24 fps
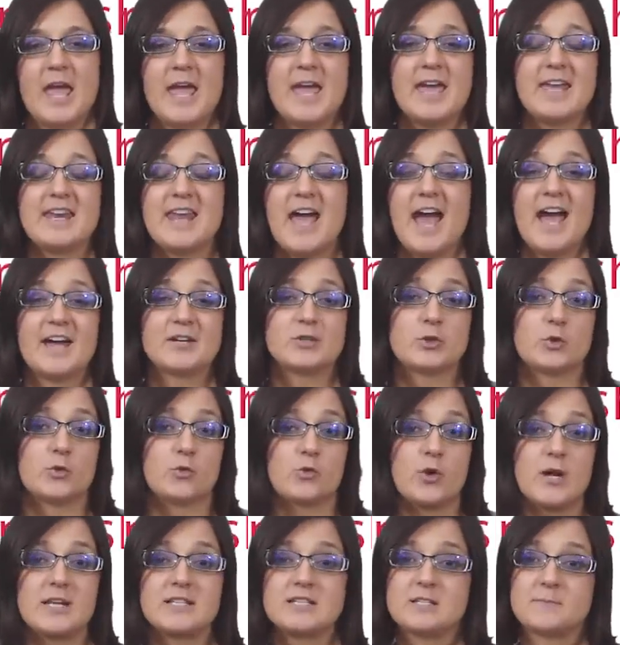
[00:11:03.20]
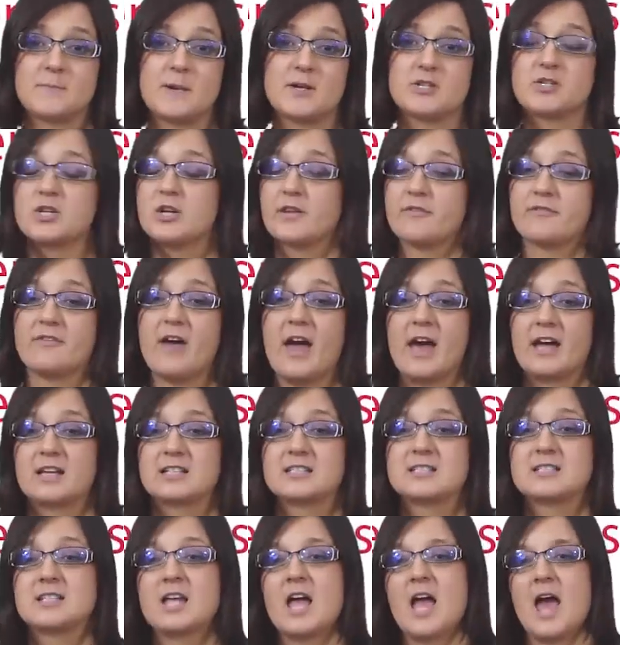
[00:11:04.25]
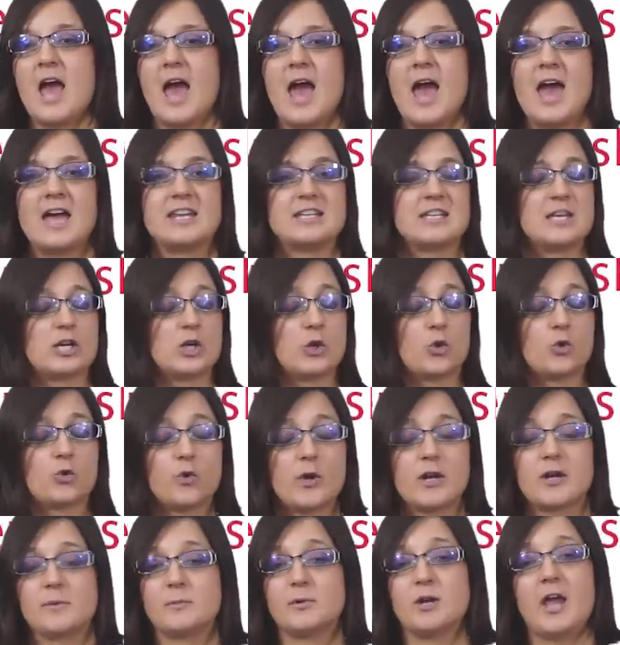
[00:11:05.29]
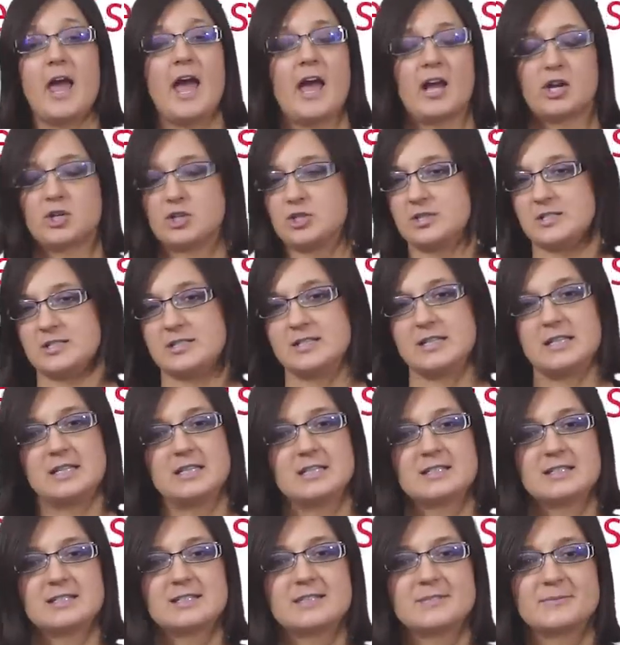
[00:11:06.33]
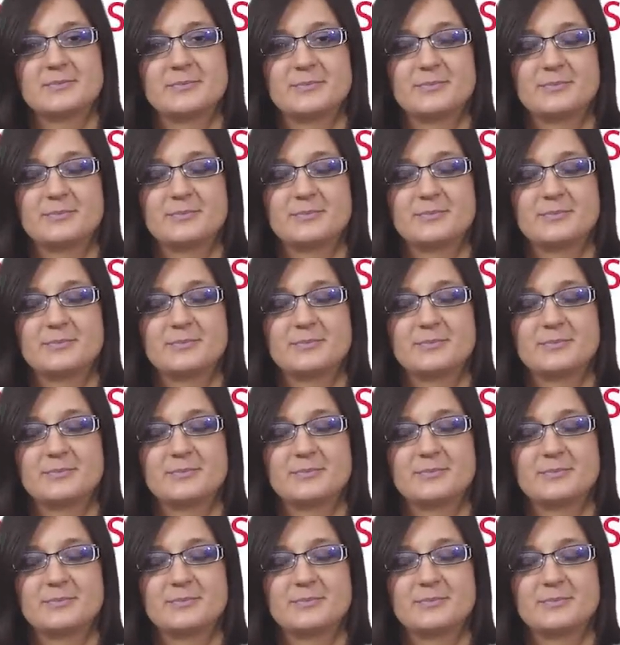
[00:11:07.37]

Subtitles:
It had great special effects and incredible action scenes.